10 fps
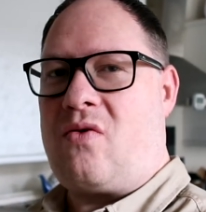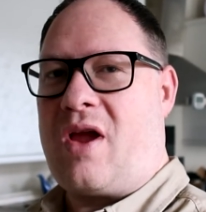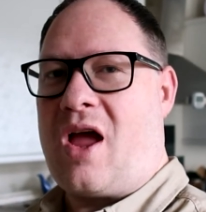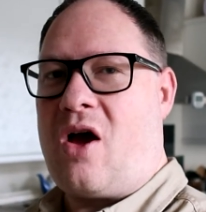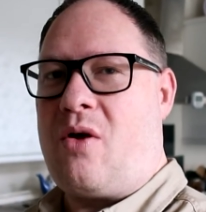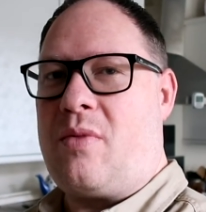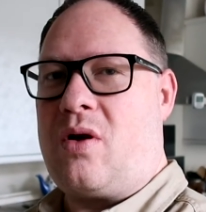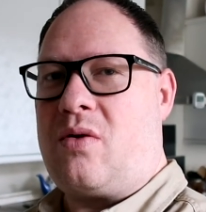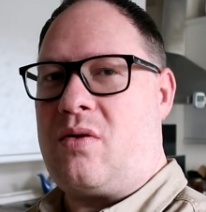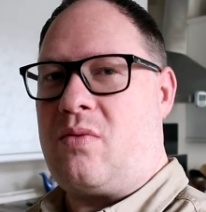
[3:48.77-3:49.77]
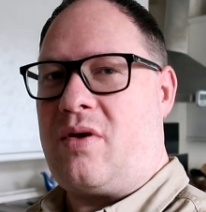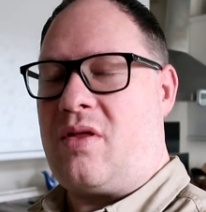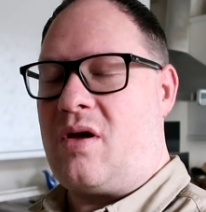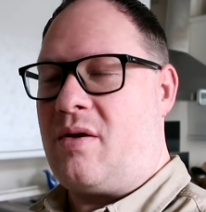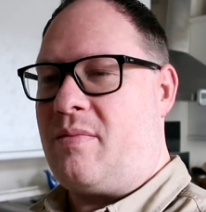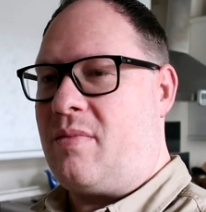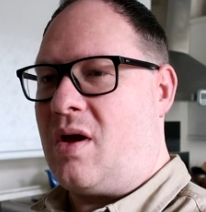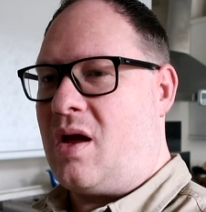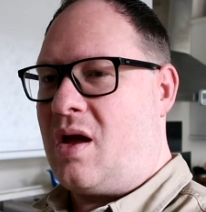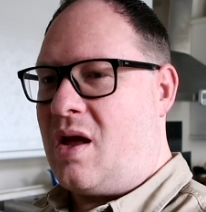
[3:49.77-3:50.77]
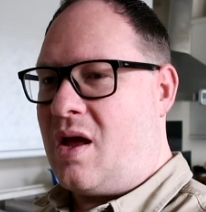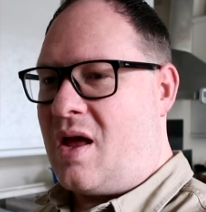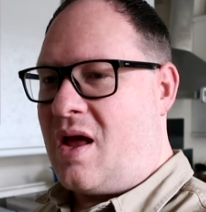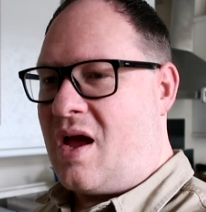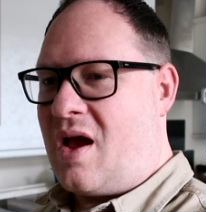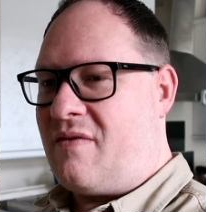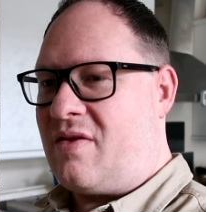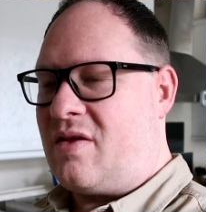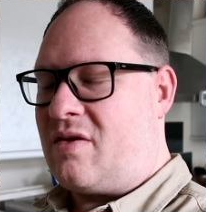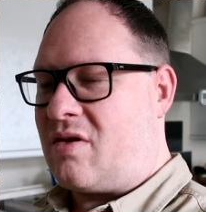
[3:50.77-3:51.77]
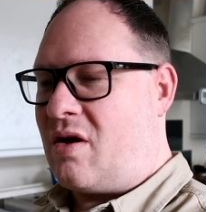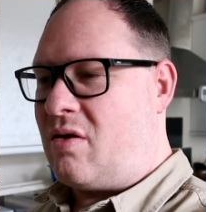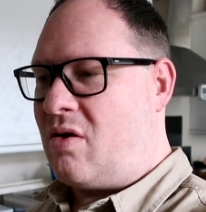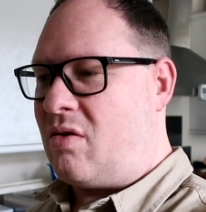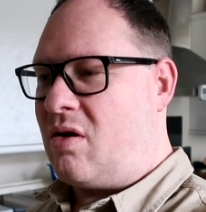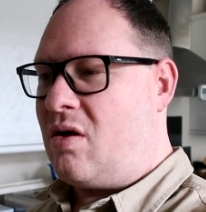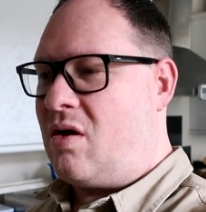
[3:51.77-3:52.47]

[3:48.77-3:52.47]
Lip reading: rehome her with everything that's gone on.